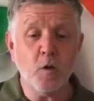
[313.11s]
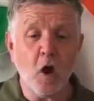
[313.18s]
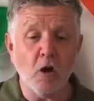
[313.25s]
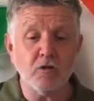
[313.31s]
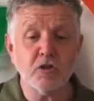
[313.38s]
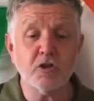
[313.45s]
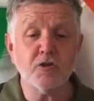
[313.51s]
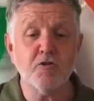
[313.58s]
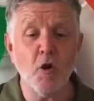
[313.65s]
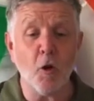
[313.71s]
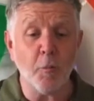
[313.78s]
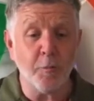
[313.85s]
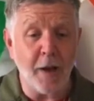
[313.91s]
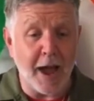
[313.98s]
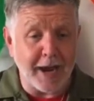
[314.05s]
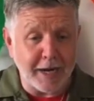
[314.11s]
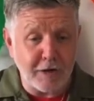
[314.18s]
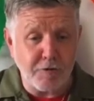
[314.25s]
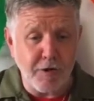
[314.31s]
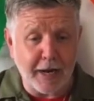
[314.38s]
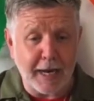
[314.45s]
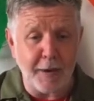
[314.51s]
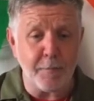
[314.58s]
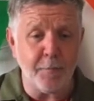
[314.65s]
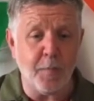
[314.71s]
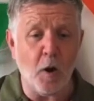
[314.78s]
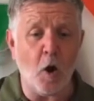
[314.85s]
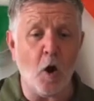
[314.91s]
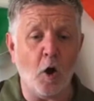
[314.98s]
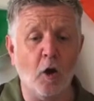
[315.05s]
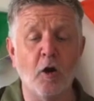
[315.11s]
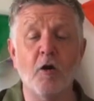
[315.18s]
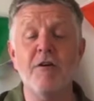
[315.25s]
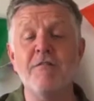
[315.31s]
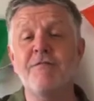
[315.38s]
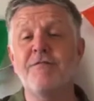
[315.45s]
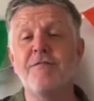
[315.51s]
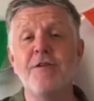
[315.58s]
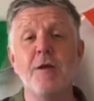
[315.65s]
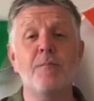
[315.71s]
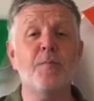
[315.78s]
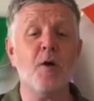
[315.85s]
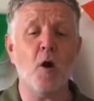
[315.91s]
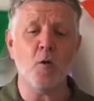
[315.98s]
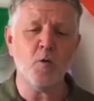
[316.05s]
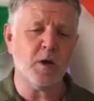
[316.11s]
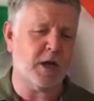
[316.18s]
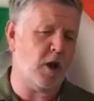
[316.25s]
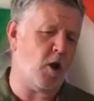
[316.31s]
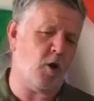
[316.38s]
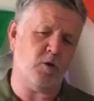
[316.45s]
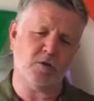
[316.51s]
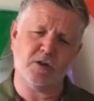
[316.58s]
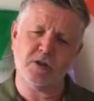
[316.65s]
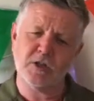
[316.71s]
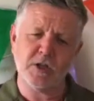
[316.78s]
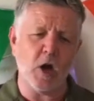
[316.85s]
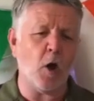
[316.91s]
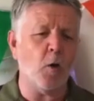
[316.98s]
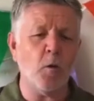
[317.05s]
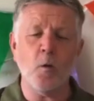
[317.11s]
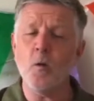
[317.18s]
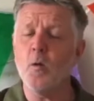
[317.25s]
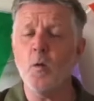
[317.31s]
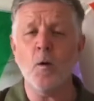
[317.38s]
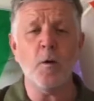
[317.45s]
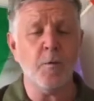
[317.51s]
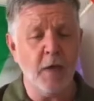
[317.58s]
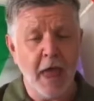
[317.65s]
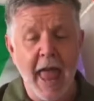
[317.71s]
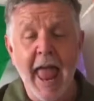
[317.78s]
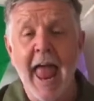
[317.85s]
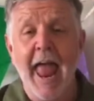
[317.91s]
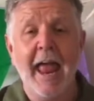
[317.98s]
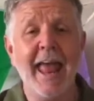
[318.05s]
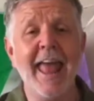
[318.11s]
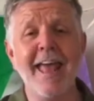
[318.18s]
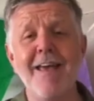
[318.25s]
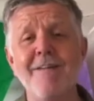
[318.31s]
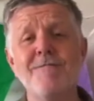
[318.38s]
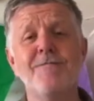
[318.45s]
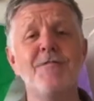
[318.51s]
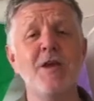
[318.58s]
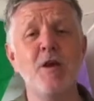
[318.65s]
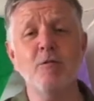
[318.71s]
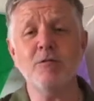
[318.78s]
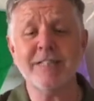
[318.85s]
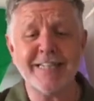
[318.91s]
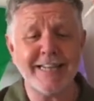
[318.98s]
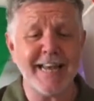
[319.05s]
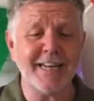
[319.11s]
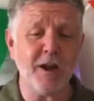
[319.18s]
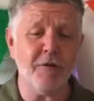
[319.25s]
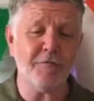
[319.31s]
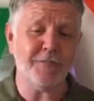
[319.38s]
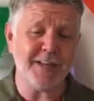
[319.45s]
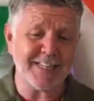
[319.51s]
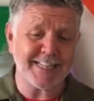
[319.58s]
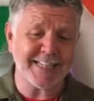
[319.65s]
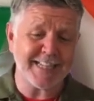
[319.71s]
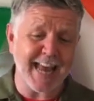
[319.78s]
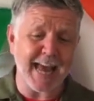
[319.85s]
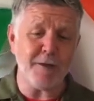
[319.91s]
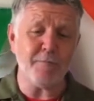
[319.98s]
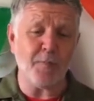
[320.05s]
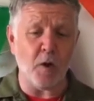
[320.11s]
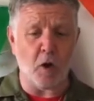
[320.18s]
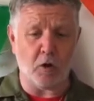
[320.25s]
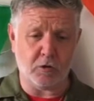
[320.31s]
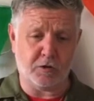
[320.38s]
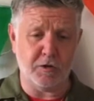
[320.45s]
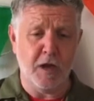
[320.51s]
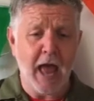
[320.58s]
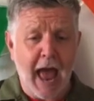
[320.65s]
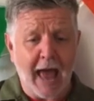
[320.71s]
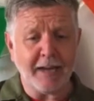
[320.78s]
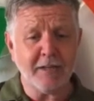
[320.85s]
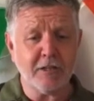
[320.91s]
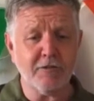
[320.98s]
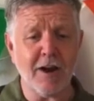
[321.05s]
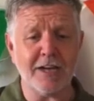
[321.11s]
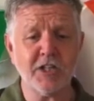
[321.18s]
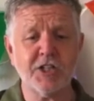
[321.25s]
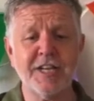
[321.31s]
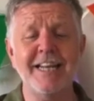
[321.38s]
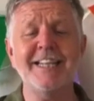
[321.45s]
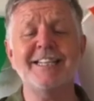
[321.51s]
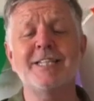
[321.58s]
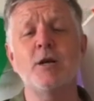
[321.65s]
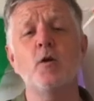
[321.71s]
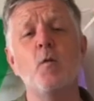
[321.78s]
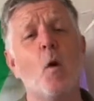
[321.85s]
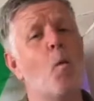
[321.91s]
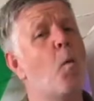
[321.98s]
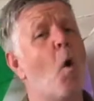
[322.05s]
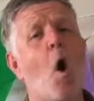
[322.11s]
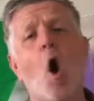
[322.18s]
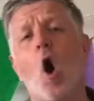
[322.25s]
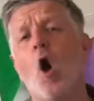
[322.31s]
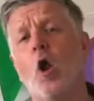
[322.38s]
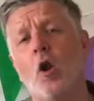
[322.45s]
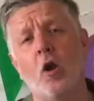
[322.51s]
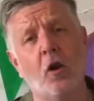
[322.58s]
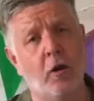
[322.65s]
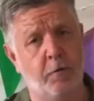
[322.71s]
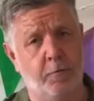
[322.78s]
got struck by a cricket ball, or if you broke your toe, if you slid off your skateboard and crashed into a wall.